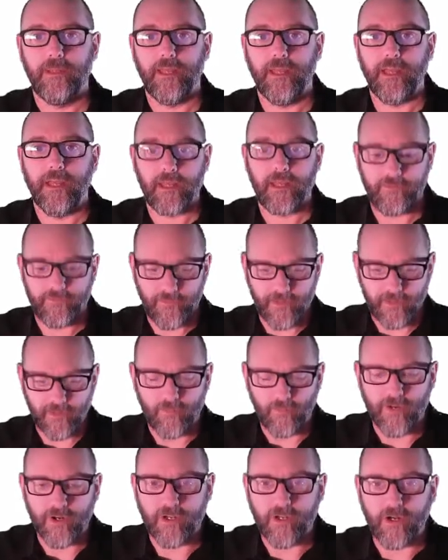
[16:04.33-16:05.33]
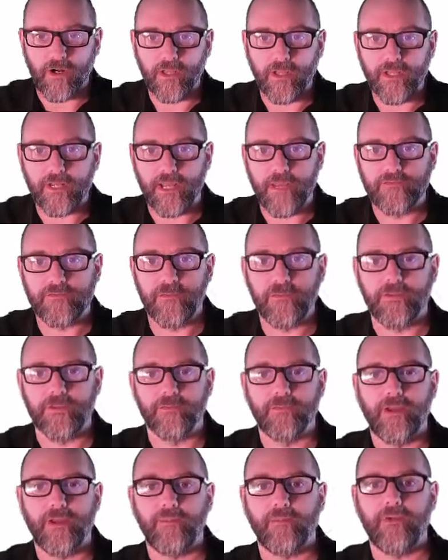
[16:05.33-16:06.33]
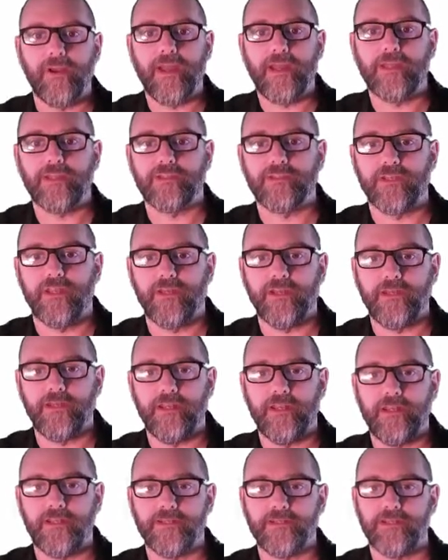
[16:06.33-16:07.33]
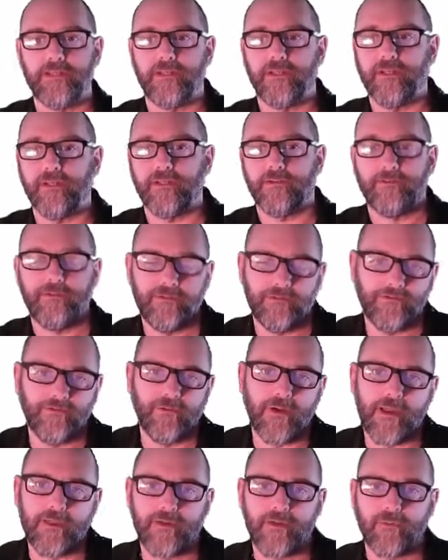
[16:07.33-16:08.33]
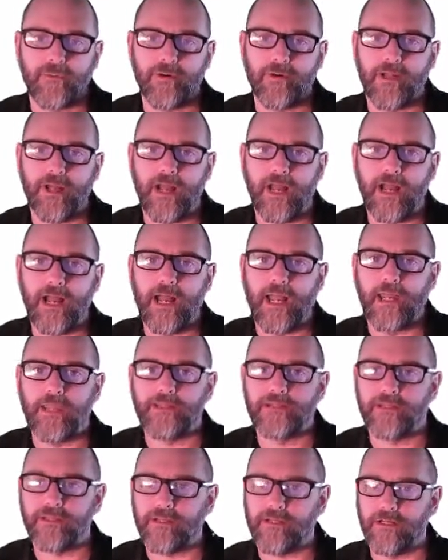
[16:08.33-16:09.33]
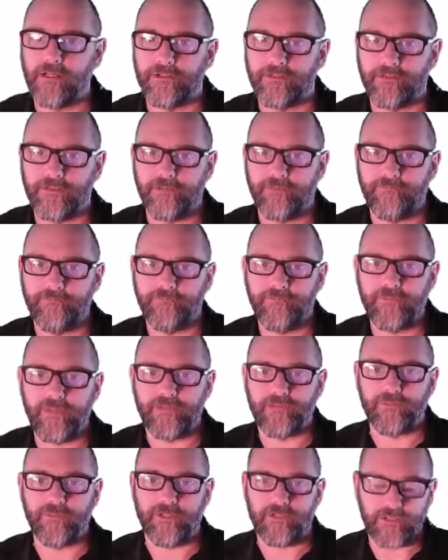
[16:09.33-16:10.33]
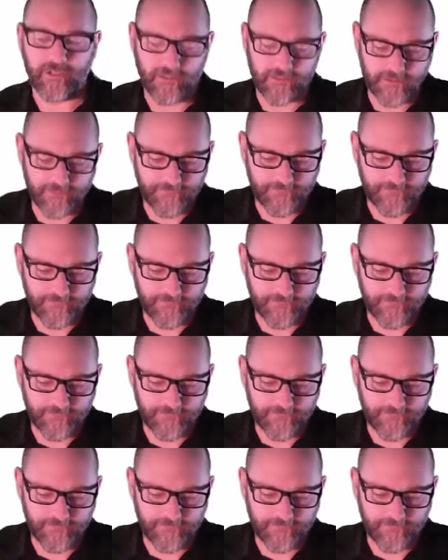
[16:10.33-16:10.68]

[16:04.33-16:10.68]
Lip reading: If I want to call it, I have to put the round brackets on it, and it's going to write the word hi to the console. That's what it does.